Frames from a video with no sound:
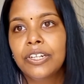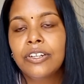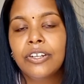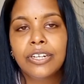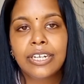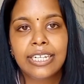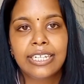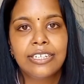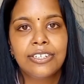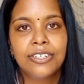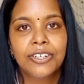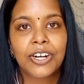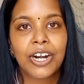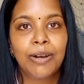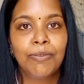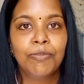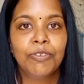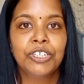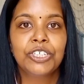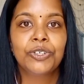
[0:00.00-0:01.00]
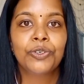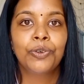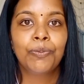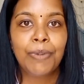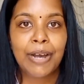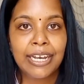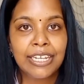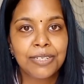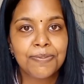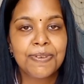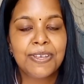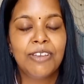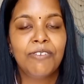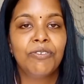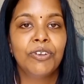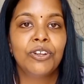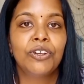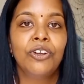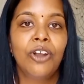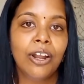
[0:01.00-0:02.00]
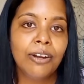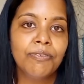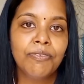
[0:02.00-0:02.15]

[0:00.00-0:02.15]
on Instagram, which reminds me, if you're not